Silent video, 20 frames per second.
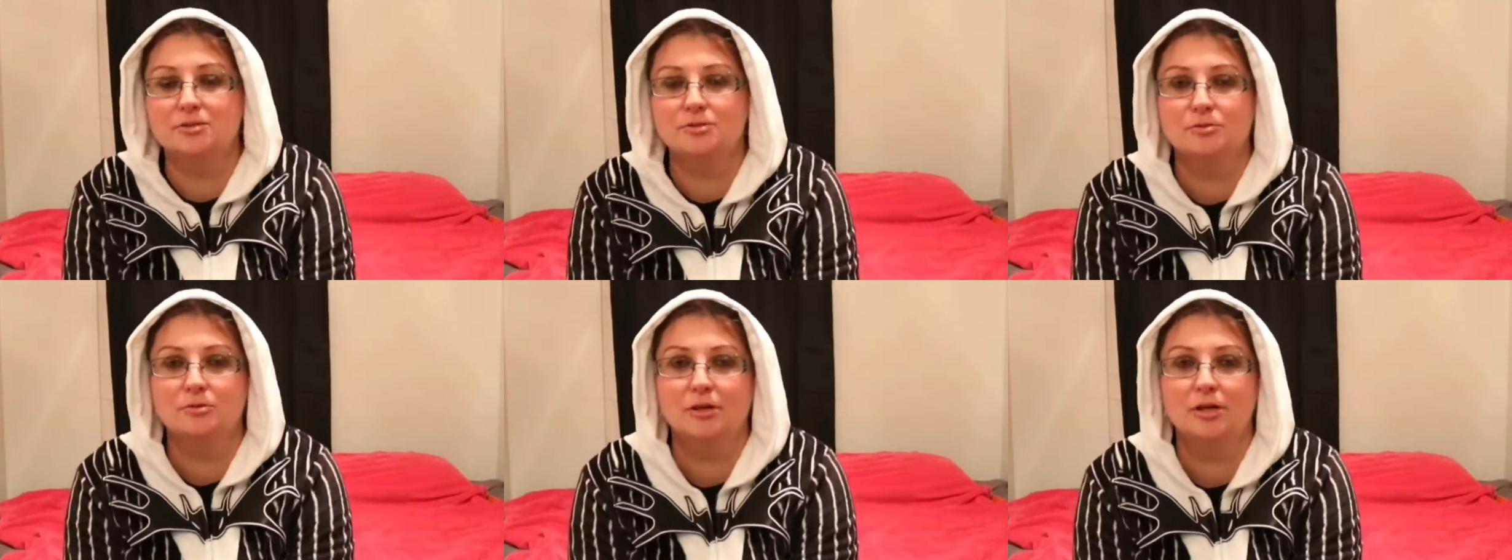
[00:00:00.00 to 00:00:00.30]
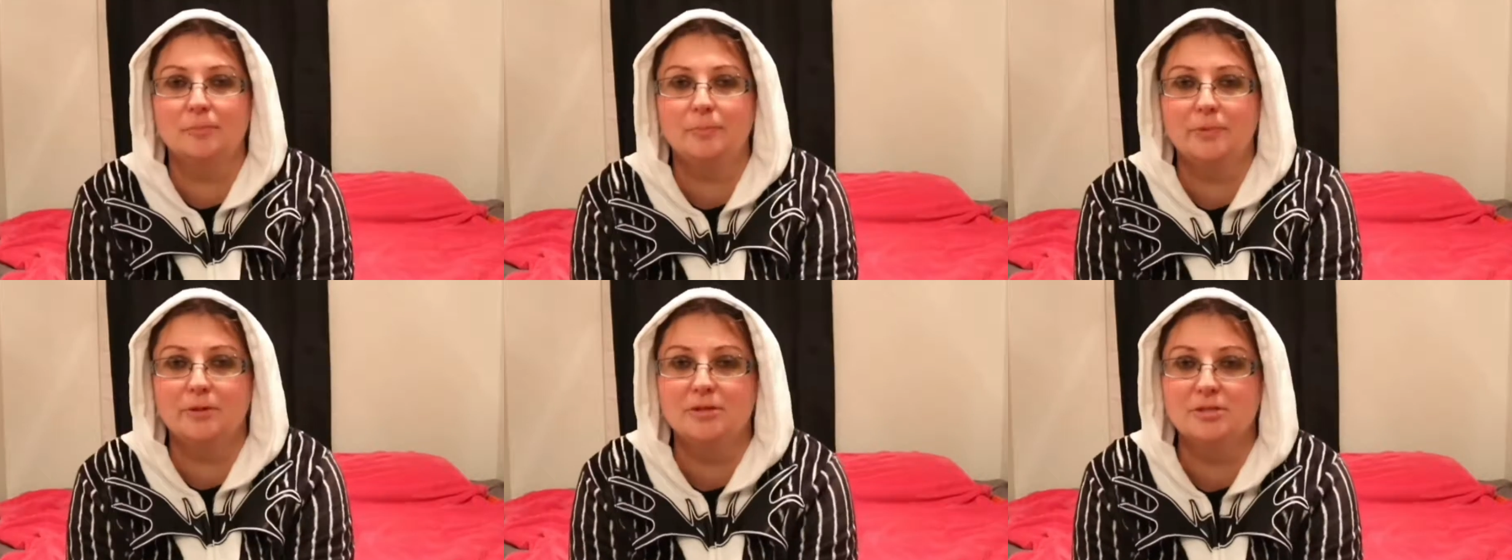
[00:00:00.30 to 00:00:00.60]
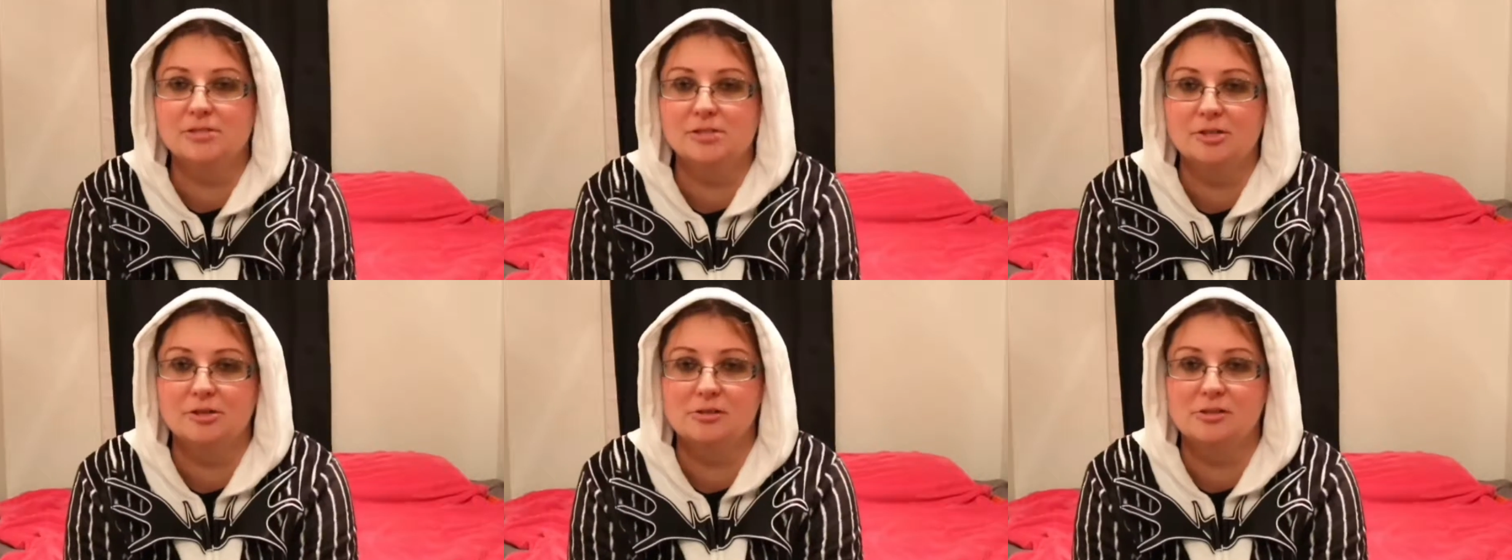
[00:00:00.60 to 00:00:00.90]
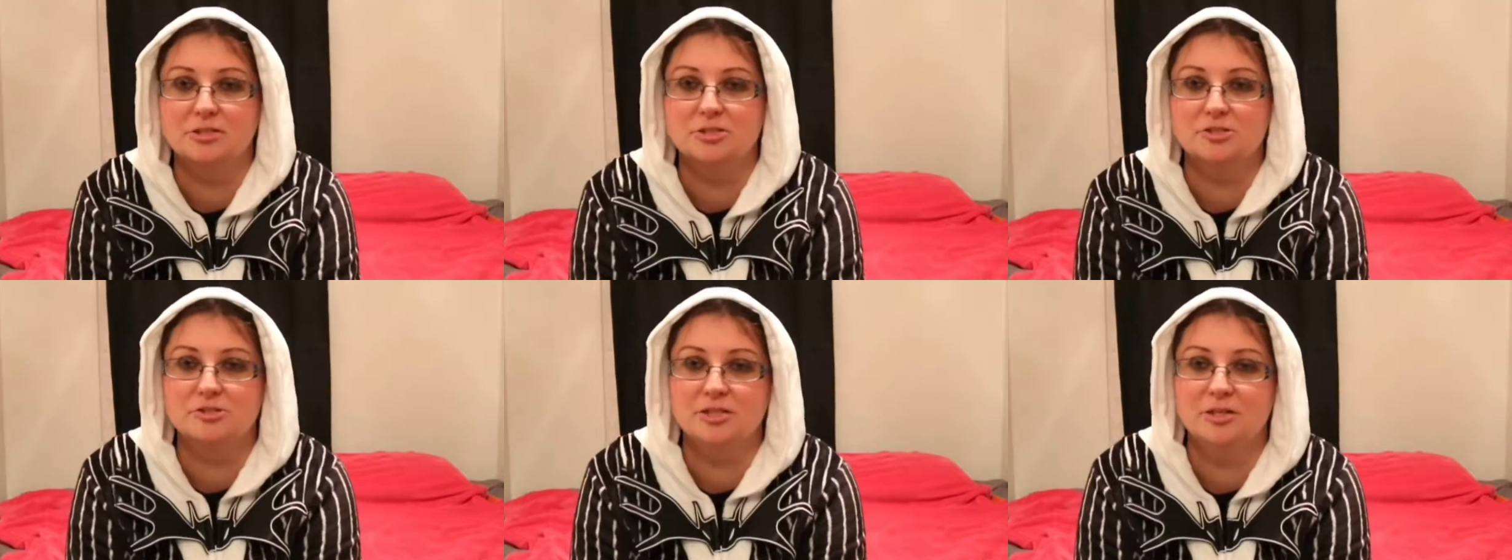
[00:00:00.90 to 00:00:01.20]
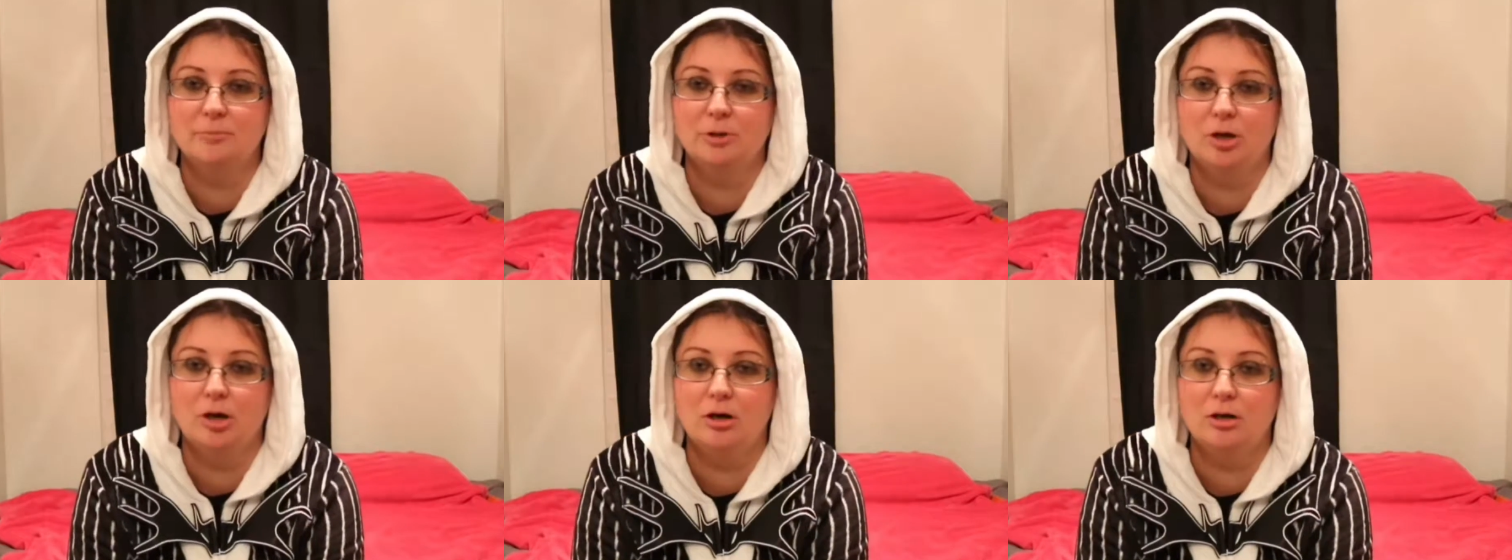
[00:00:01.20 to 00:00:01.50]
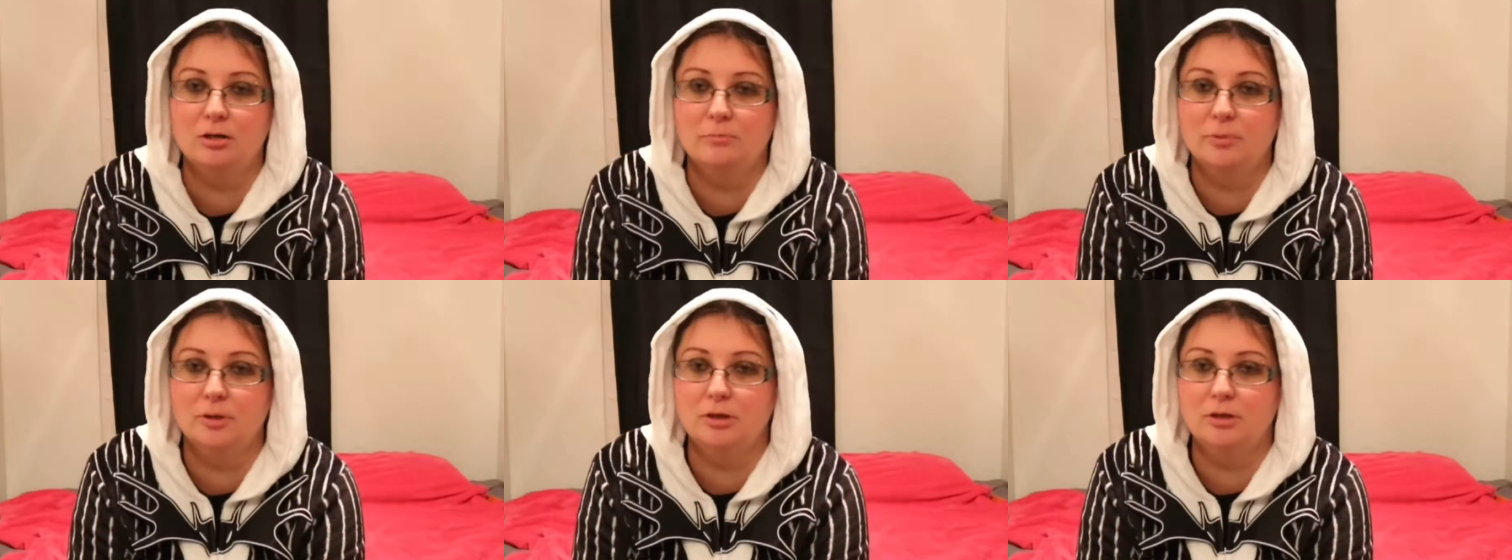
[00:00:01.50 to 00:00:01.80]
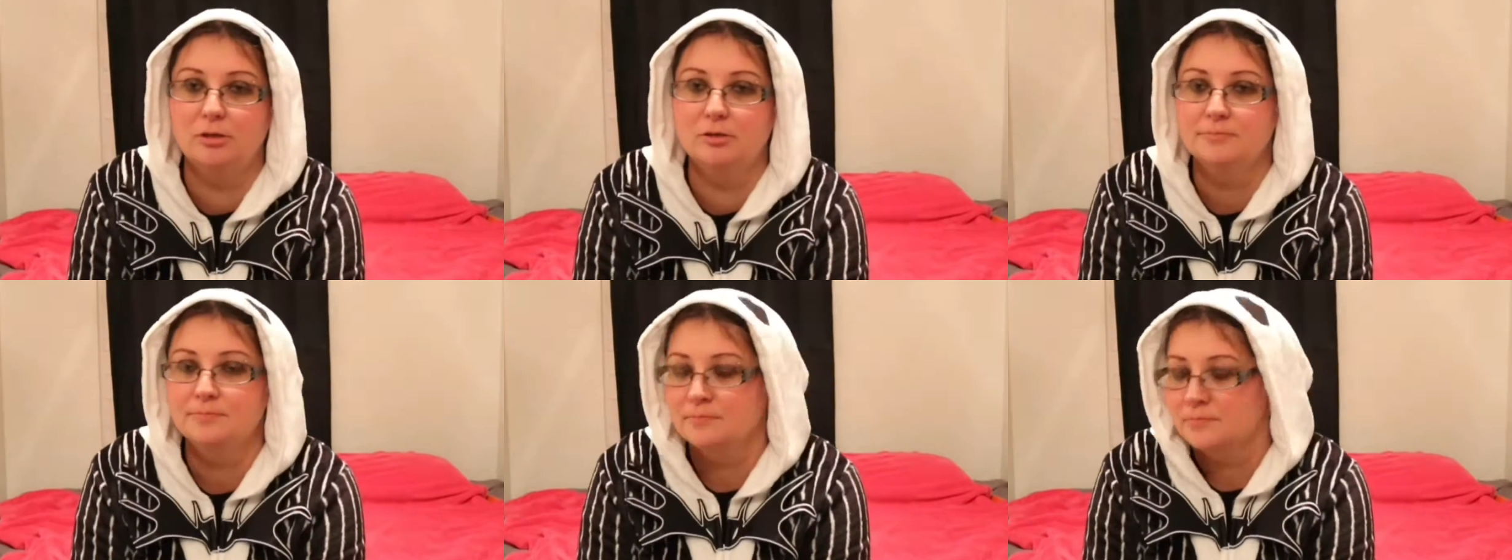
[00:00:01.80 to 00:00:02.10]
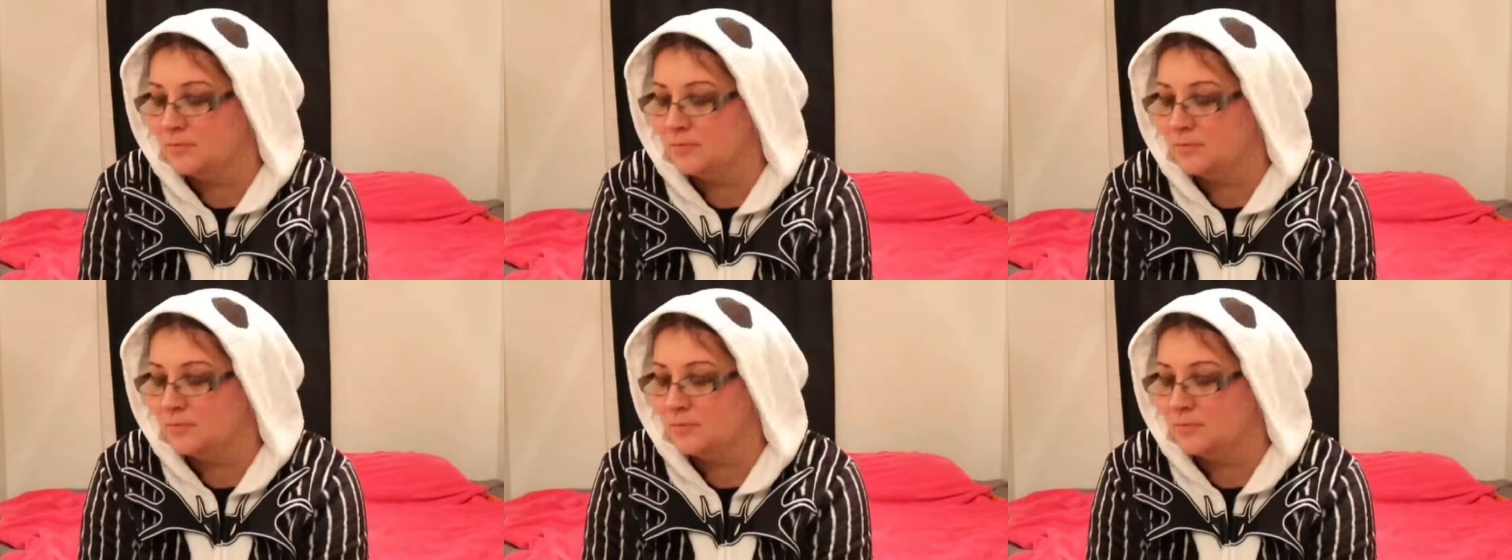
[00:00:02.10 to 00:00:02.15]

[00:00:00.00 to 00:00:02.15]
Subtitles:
tore up is her Extreme Kong ball.